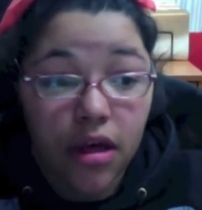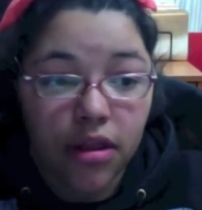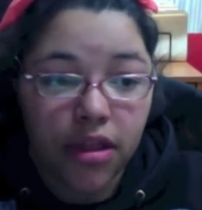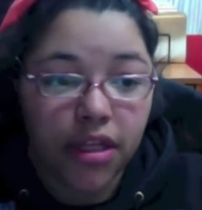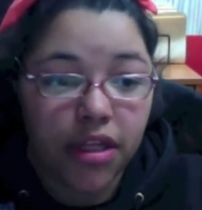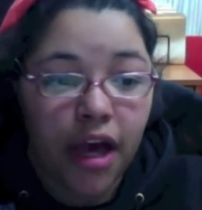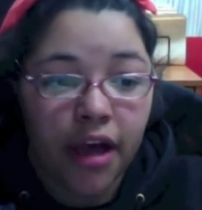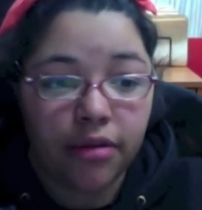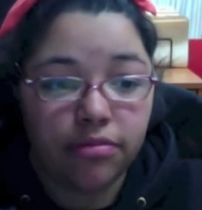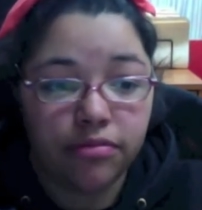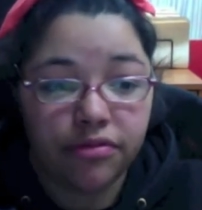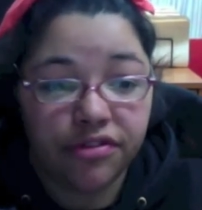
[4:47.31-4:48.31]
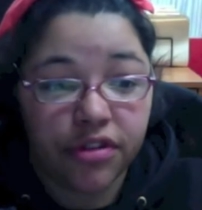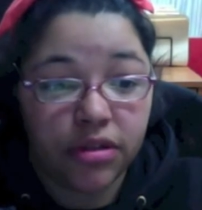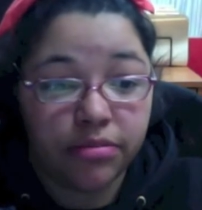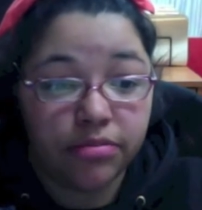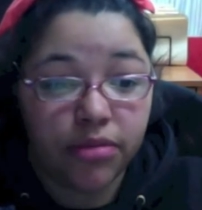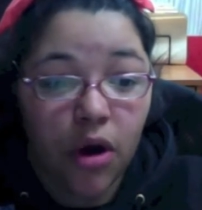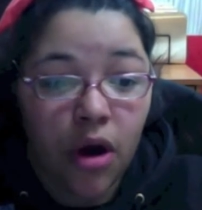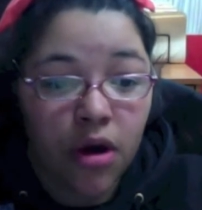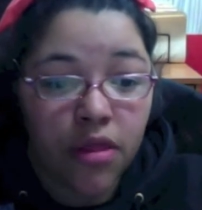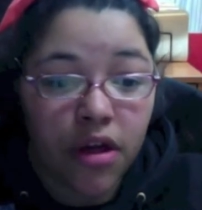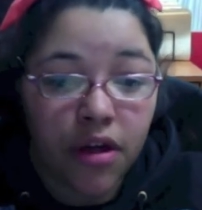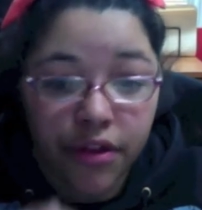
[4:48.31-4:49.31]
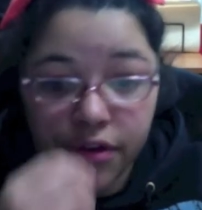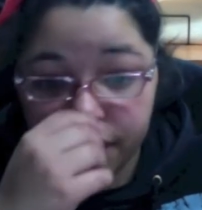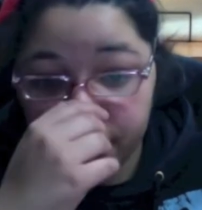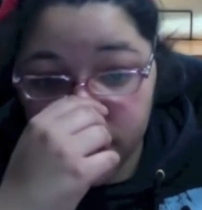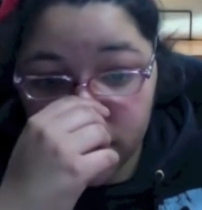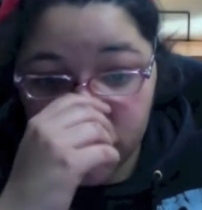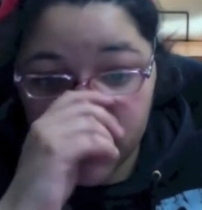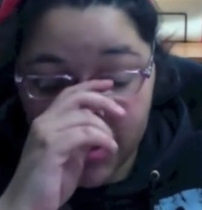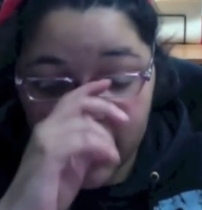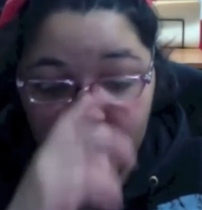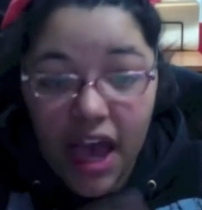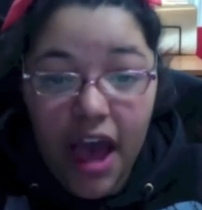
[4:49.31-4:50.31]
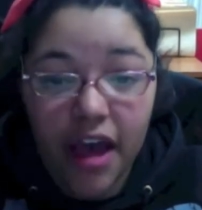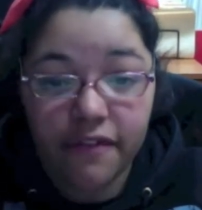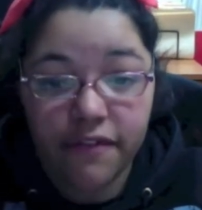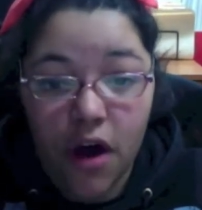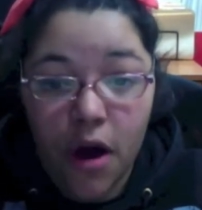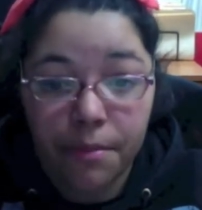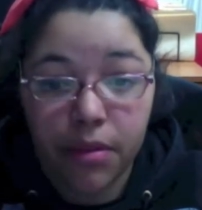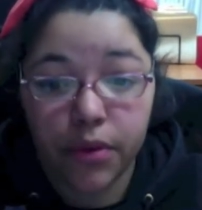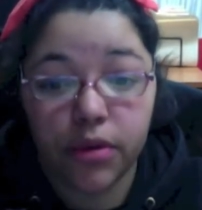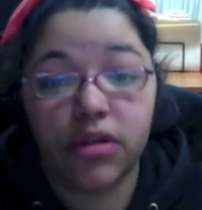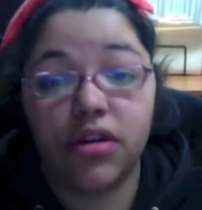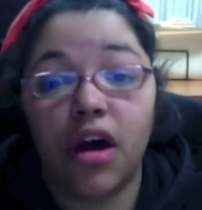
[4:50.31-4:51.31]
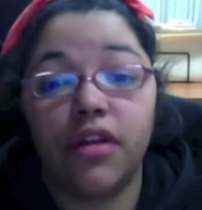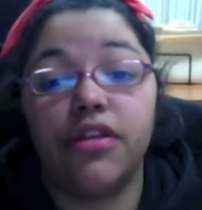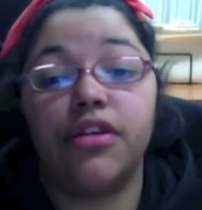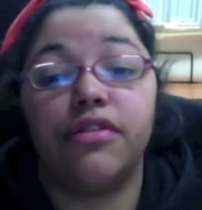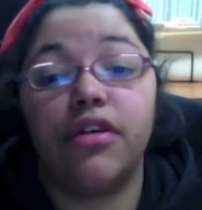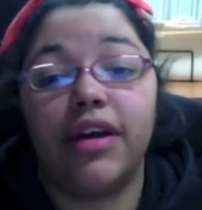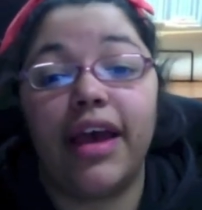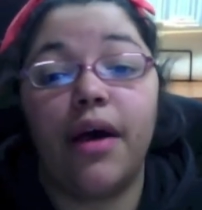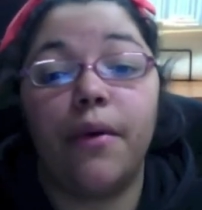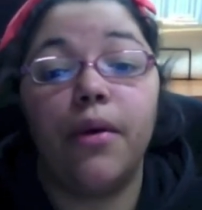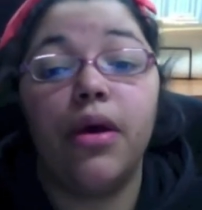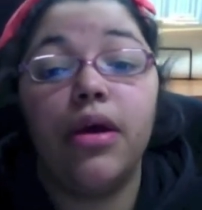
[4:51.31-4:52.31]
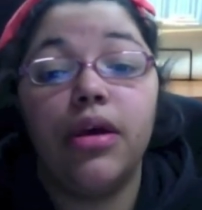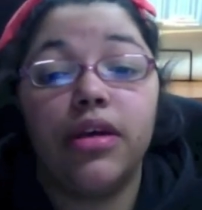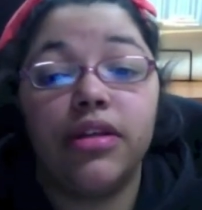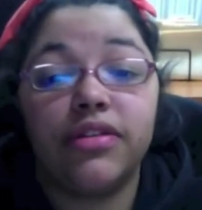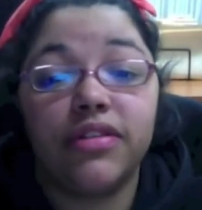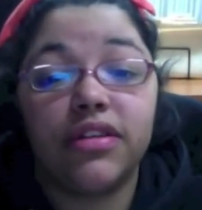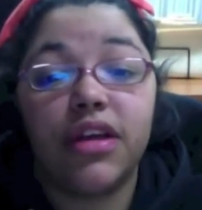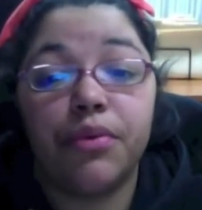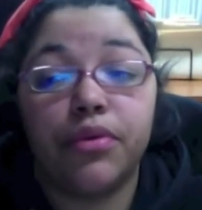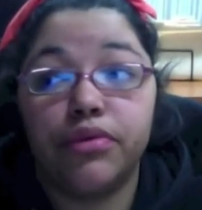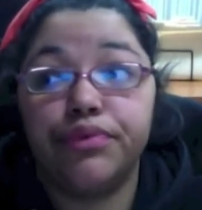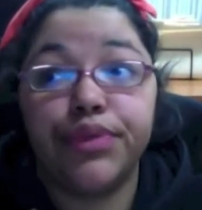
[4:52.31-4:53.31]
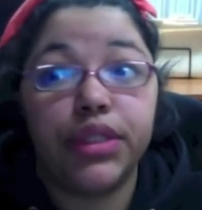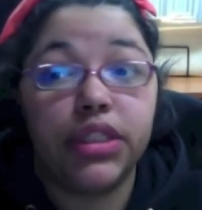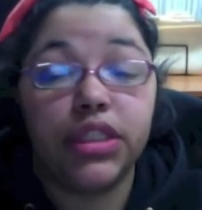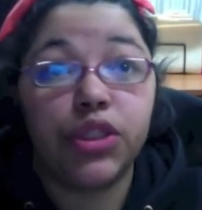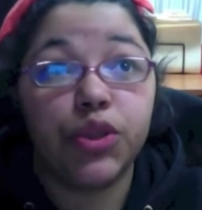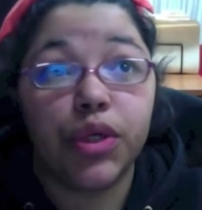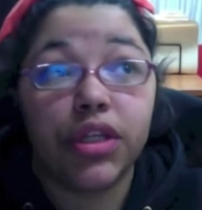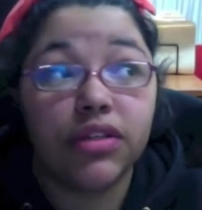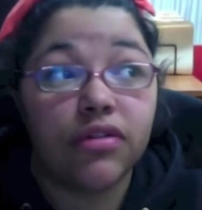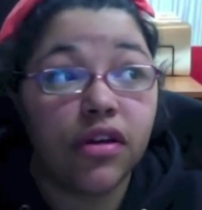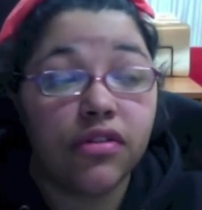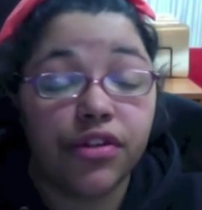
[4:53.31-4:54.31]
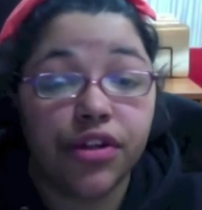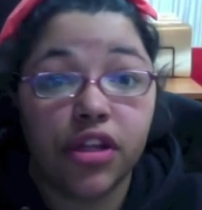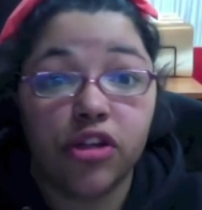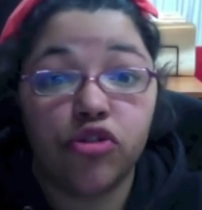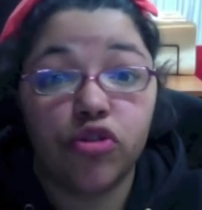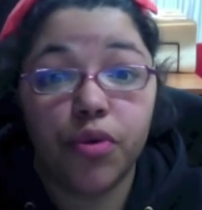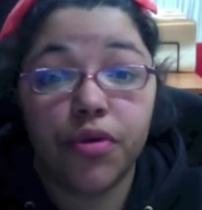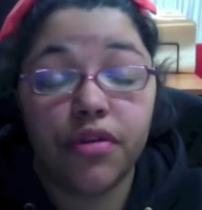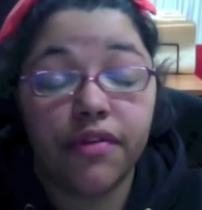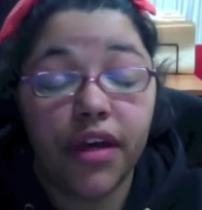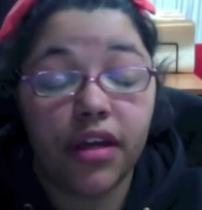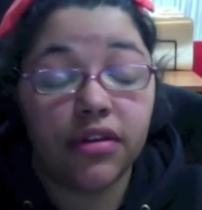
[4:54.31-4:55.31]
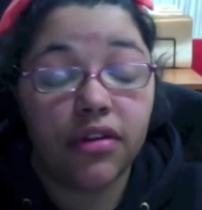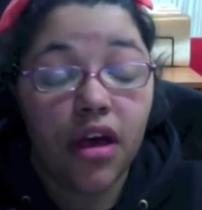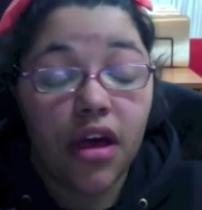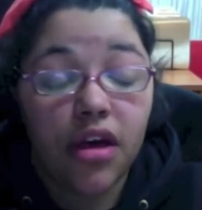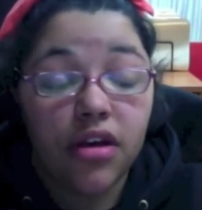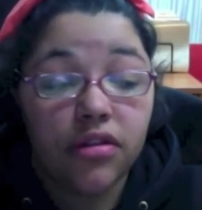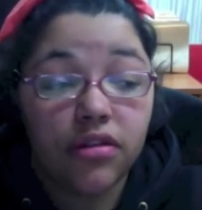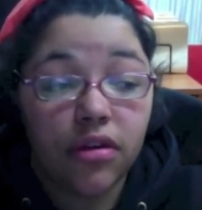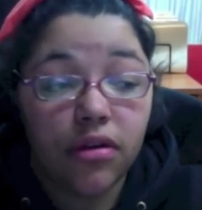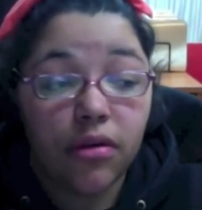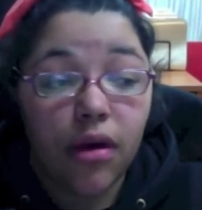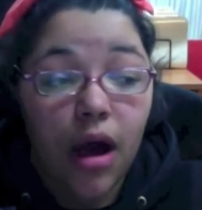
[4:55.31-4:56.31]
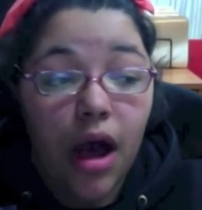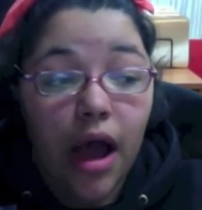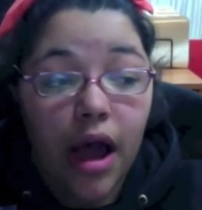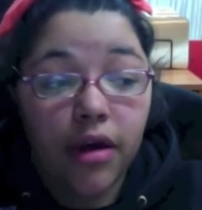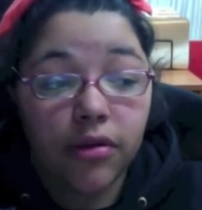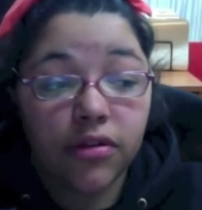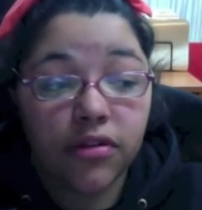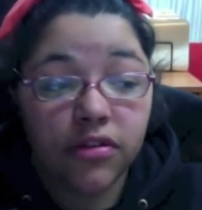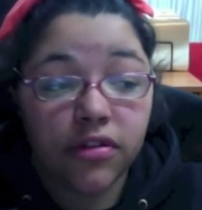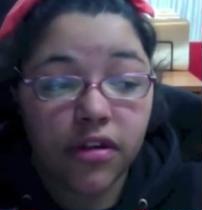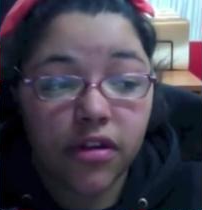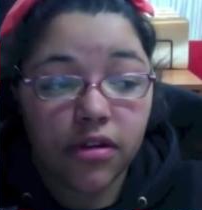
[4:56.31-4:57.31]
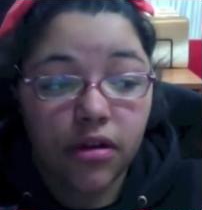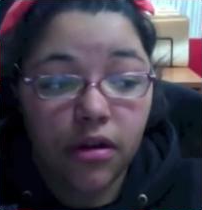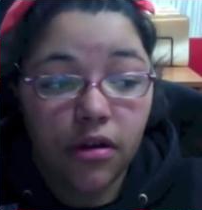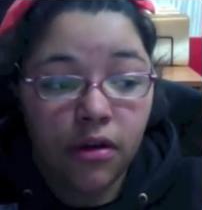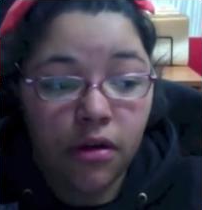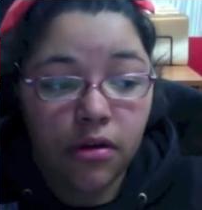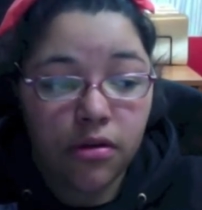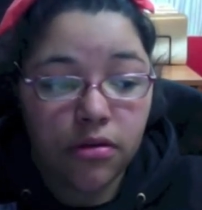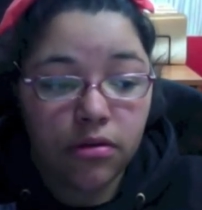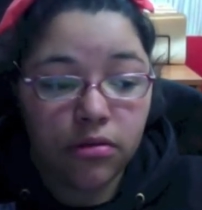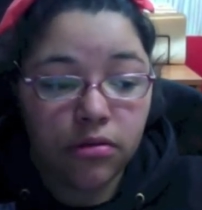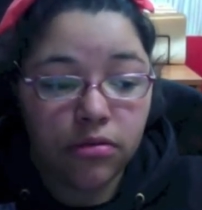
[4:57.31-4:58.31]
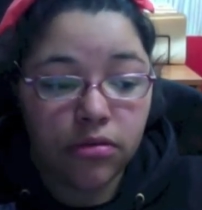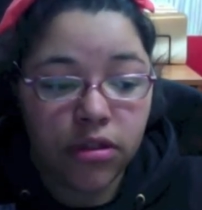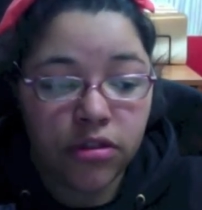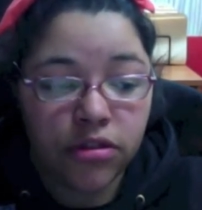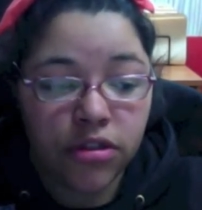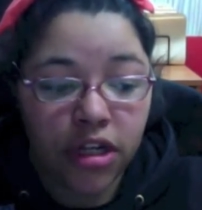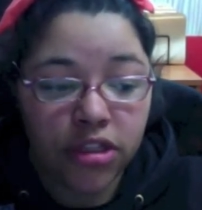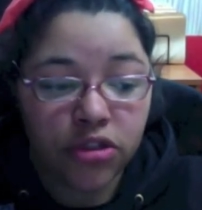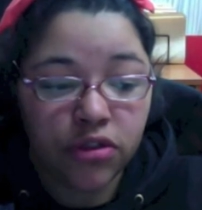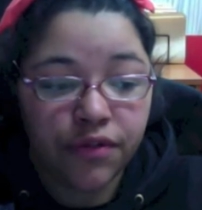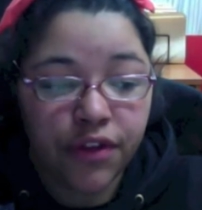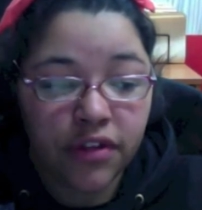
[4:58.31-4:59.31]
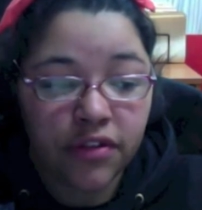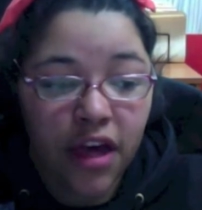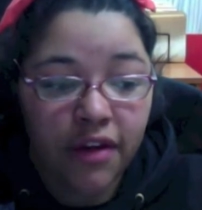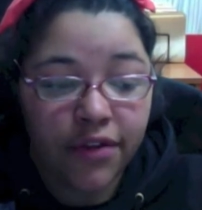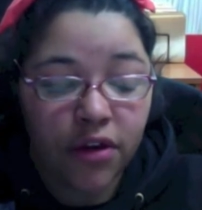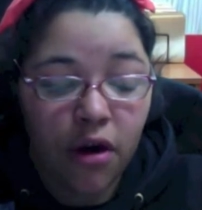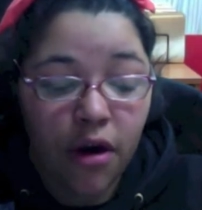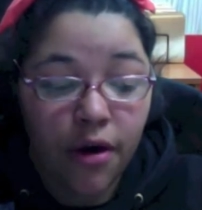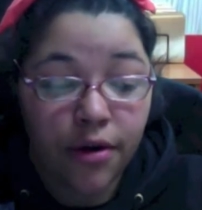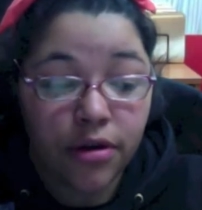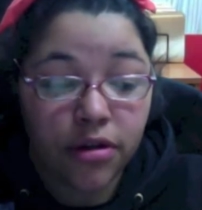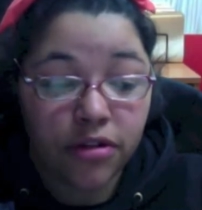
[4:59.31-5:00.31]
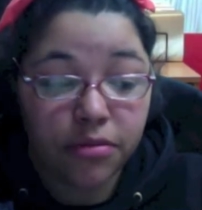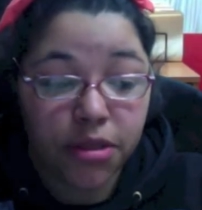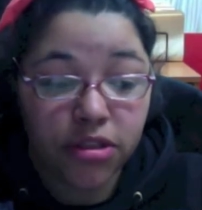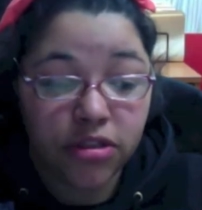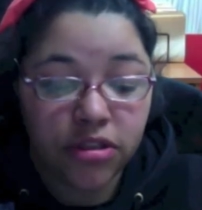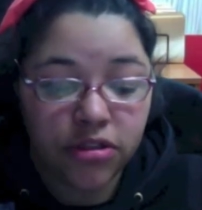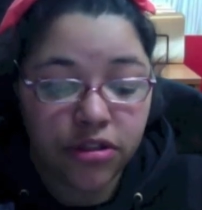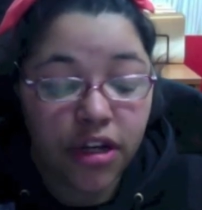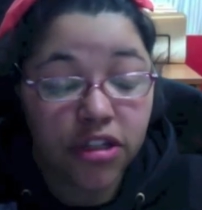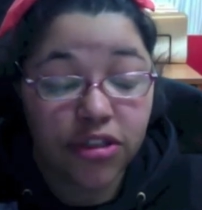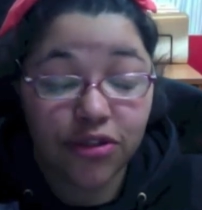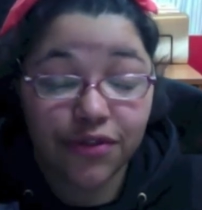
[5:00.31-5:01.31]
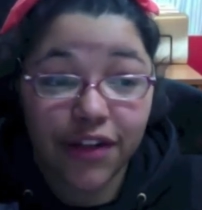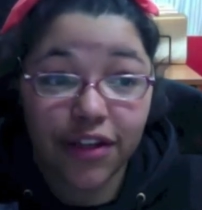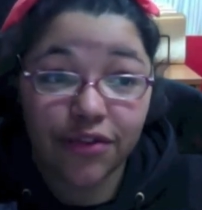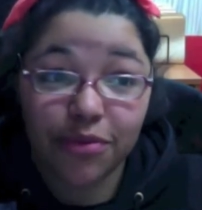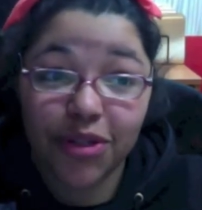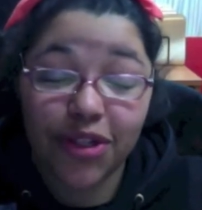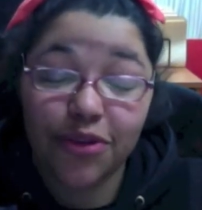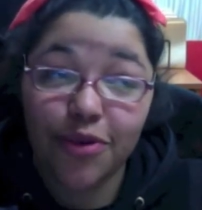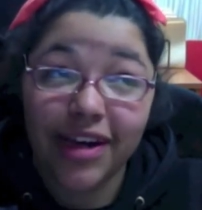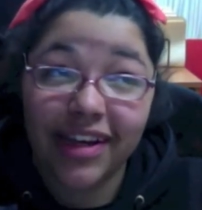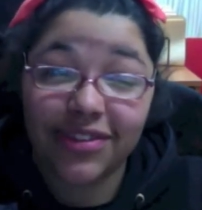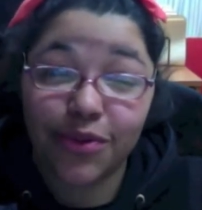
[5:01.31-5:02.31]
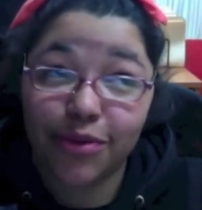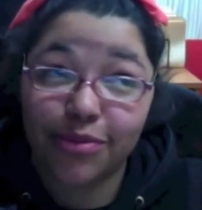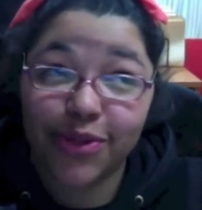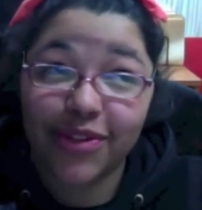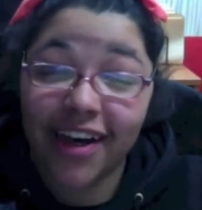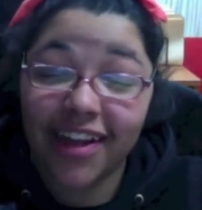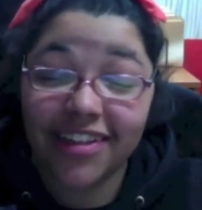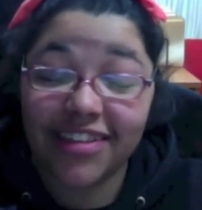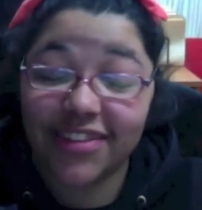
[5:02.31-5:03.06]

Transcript: Like from all the other footage that they have uploaded on their account, it looks like they were really enjoying this concert, and like so were the fans. So I was just like, oh, international fans have it hard, especially international fans from the US who are broke college